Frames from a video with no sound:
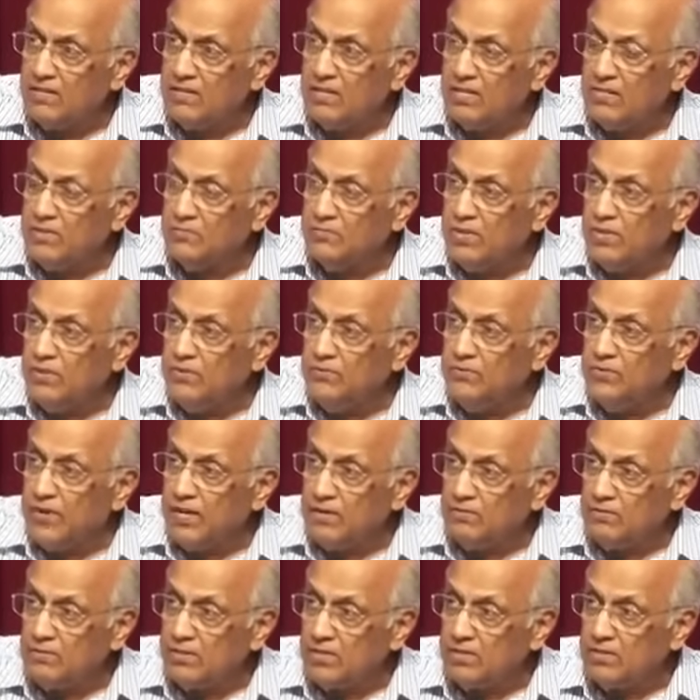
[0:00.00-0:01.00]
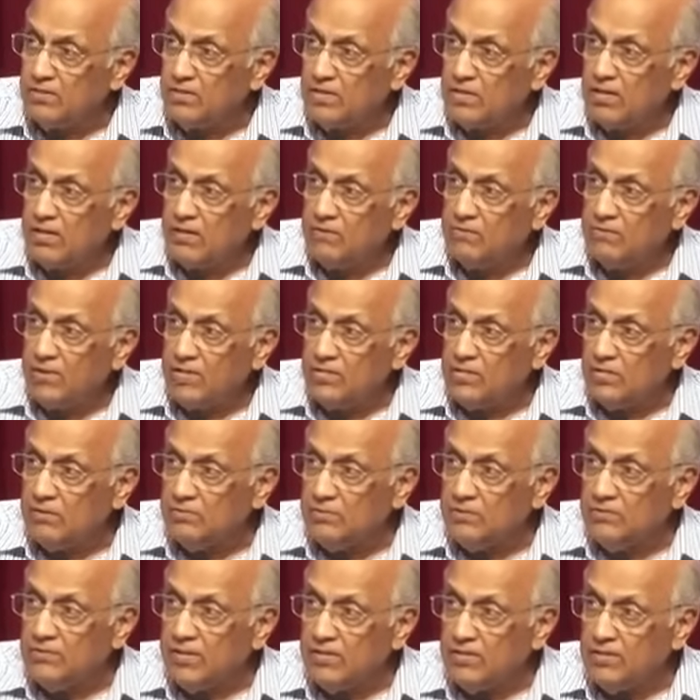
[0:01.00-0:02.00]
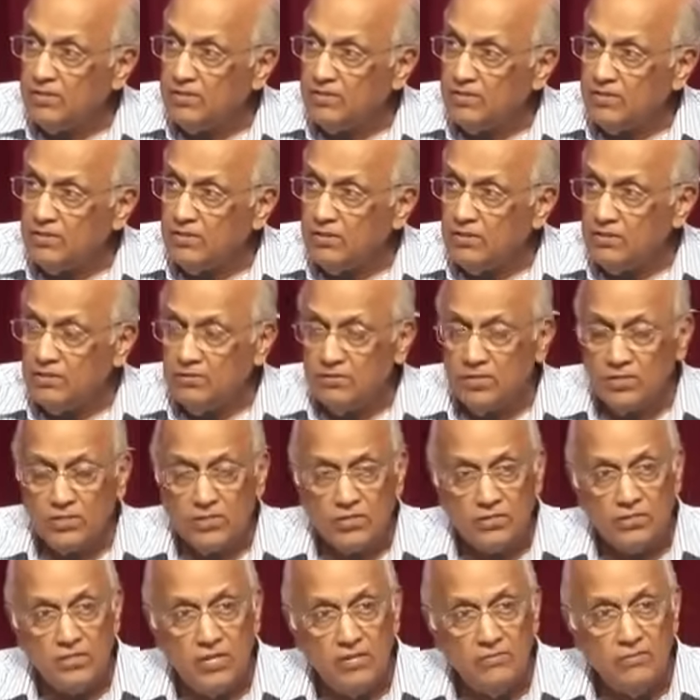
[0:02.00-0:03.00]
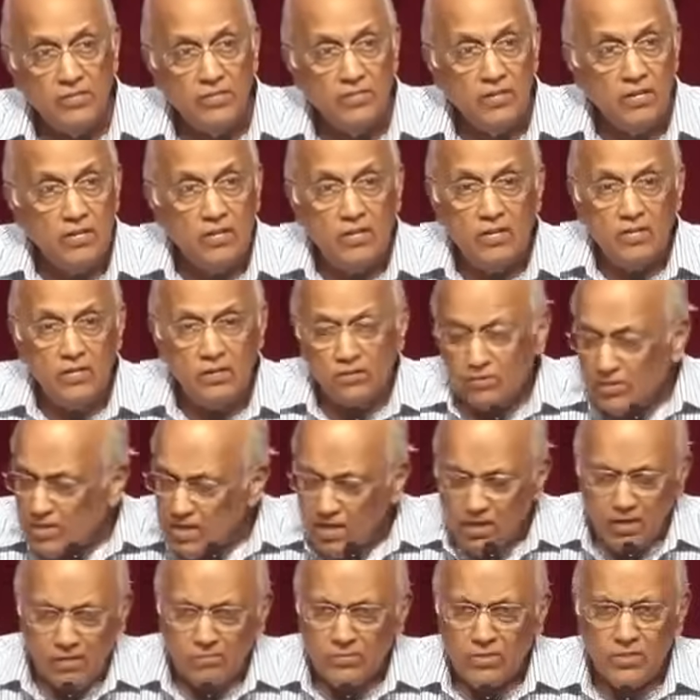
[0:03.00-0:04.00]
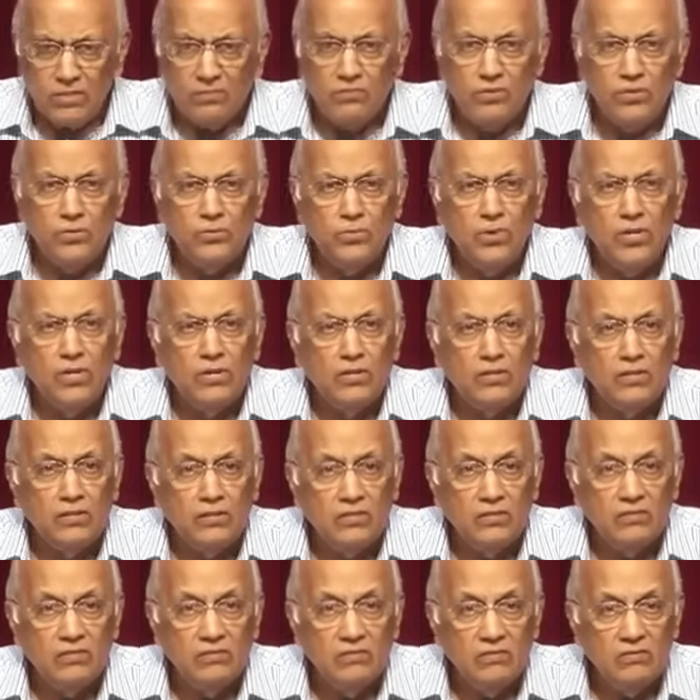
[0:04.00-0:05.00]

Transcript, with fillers: and that's why you fight with these vegetable vendors and auto rickshaw drivers. Your kingdom is of this world.